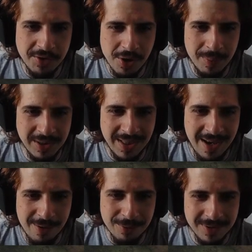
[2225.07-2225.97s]
shop in
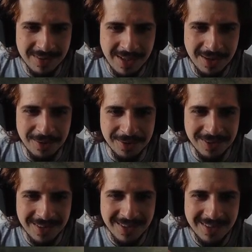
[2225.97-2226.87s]
town. Thank you.
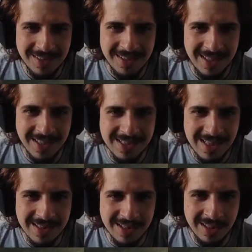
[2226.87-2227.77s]
I guess
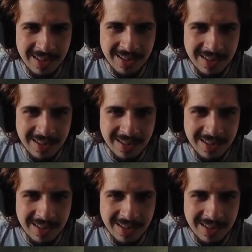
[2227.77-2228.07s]
that's good.